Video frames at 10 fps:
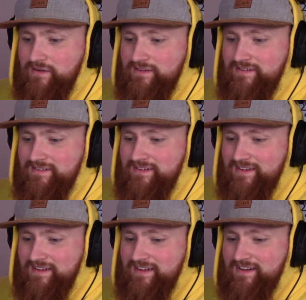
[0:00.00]
way.
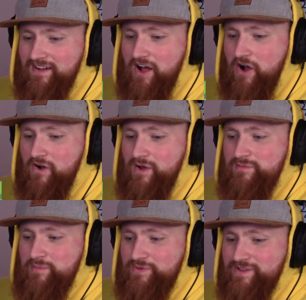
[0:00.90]
Oh, I
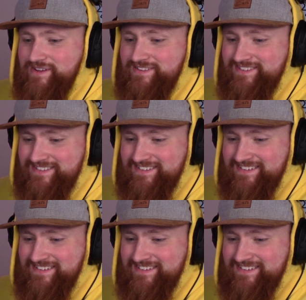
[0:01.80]
remember this.